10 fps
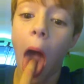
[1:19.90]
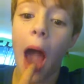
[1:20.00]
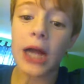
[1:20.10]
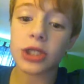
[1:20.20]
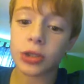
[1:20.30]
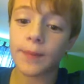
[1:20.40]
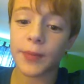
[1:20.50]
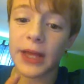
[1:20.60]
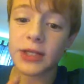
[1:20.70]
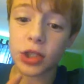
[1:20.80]
That's
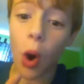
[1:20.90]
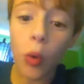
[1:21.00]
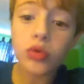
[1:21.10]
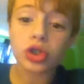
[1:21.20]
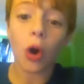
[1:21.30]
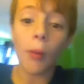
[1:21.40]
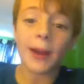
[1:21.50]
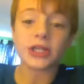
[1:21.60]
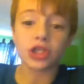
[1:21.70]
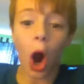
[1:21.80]
an ulcer on
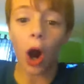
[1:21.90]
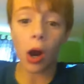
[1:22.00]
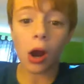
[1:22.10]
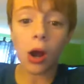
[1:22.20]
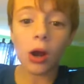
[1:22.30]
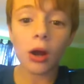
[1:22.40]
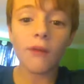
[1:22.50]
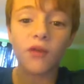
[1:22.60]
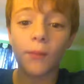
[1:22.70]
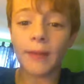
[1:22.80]
my tongue.
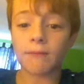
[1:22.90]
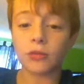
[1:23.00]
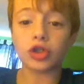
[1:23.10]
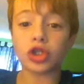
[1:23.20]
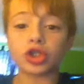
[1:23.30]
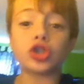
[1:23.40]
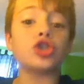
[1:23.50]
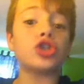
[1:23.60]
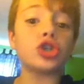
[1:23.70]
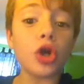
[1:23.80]
From them
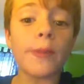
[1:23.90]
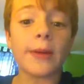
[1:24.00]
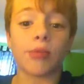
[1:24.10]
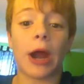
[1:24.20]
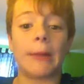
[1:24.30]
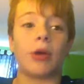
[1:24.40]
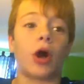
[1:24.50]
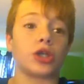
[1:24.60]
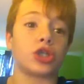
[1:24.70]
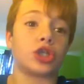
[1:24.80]
stupid brain
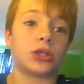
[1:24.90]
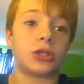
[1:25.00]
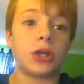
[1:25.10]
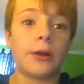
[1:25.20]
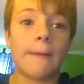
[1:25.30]
blasters.